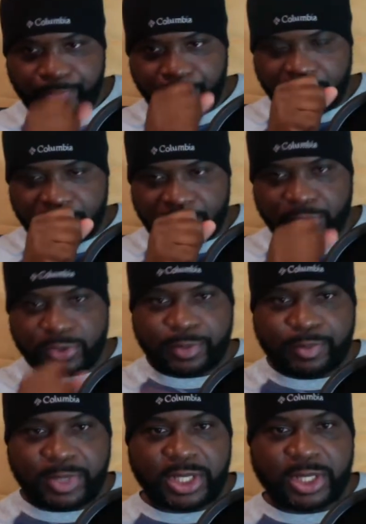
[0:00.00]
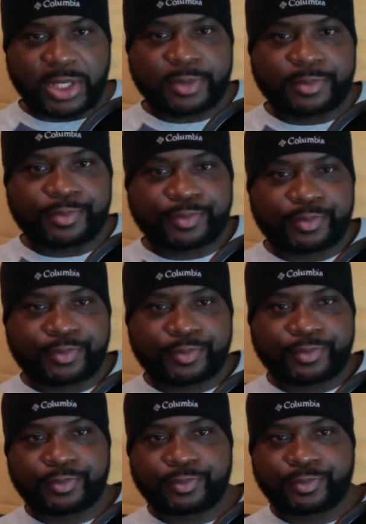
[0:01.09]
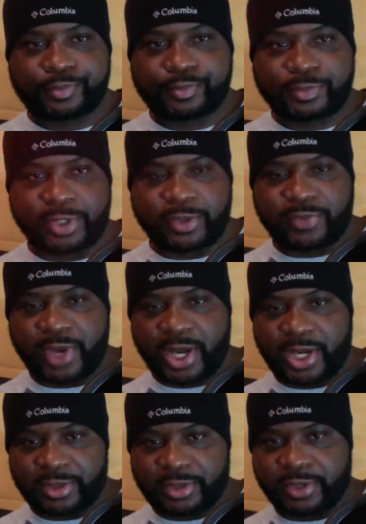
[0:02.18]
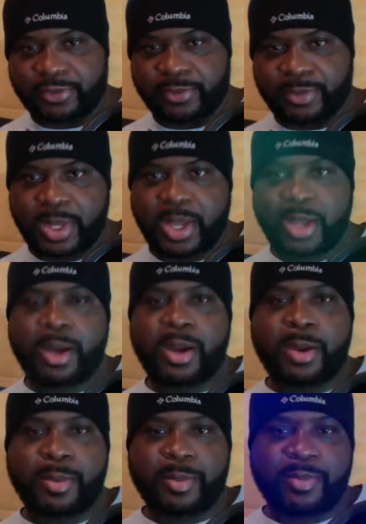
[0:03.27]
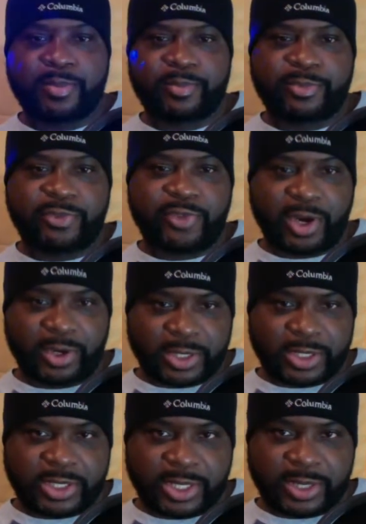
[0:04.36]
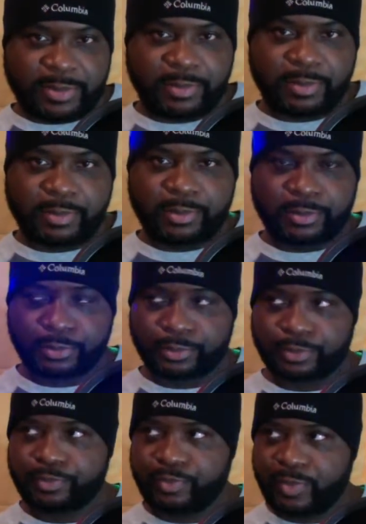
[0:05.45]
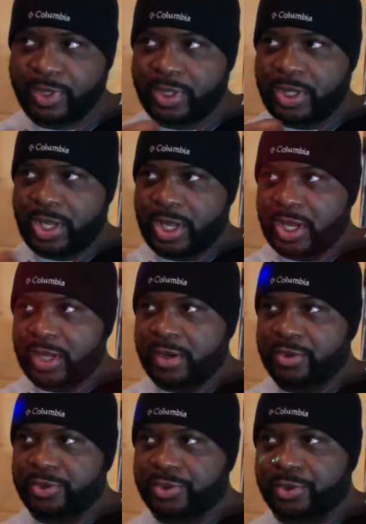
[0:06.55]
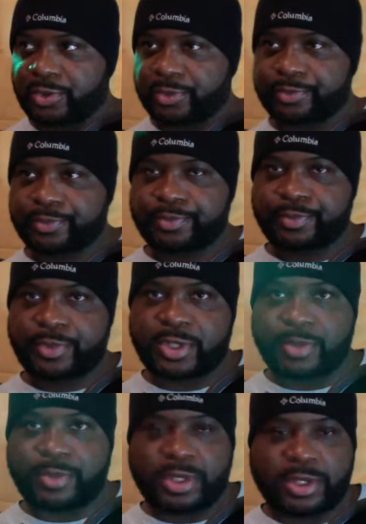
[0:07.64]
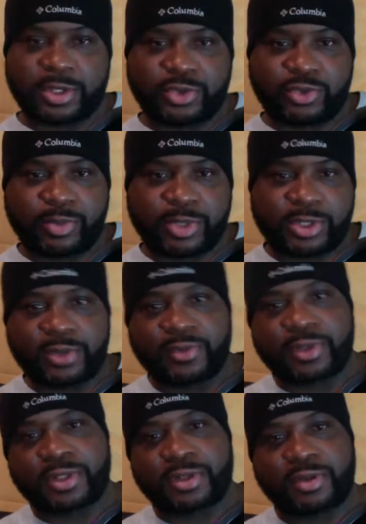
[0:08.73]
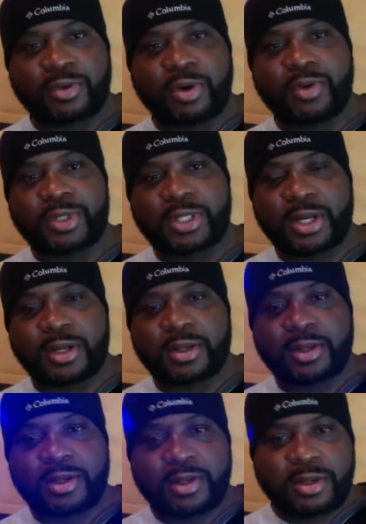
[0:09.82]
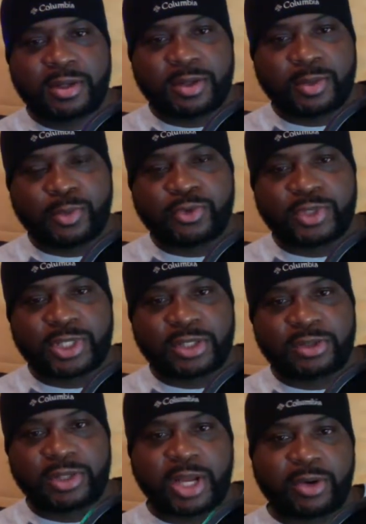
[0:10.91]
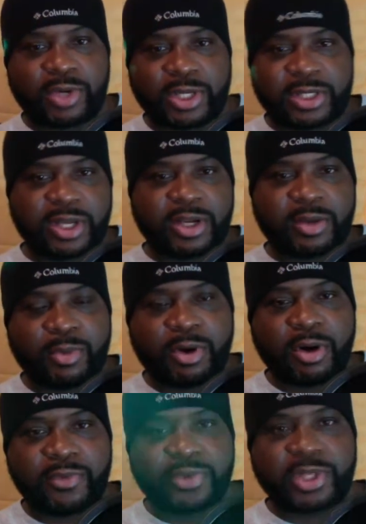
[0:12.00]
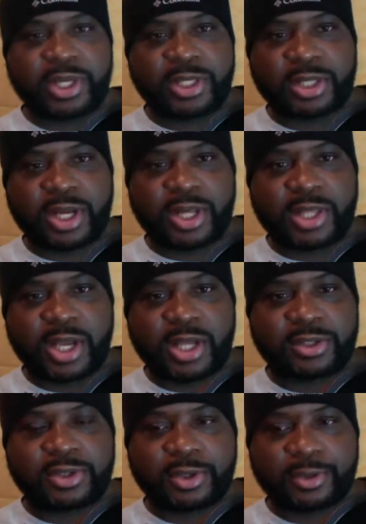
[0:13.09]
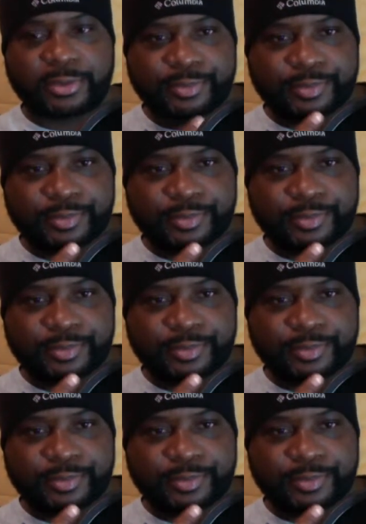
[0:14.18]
excuse me, media you can find so fairly cheap. And also, some of the streaming services don't always have the movies that you like, or they take them off and things like that. So